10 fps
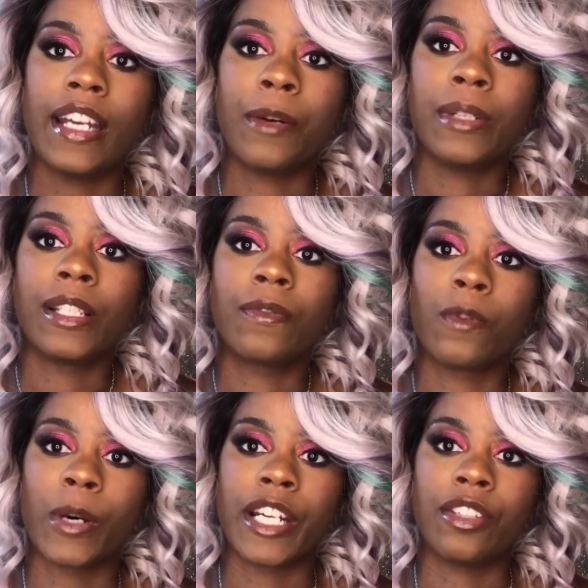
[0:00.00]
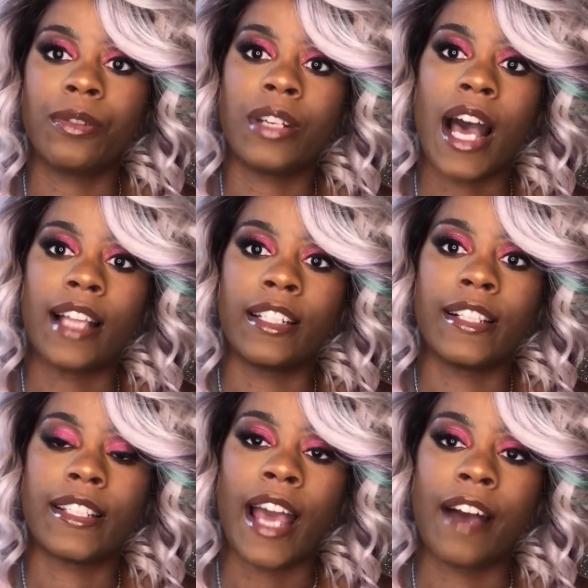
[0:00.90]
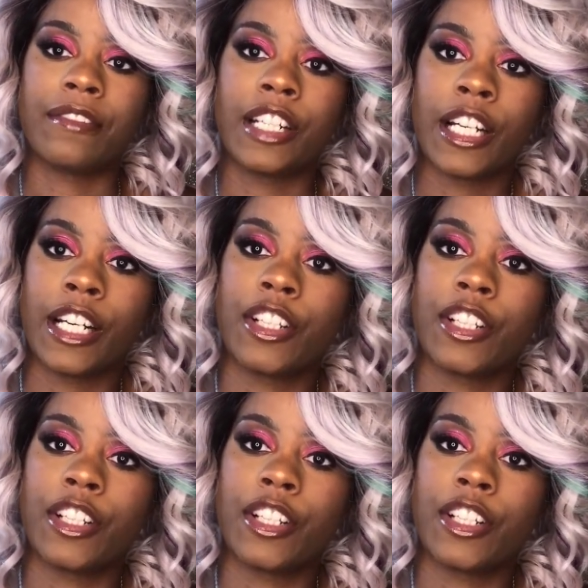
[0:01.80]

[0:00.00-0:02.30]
it was $42 after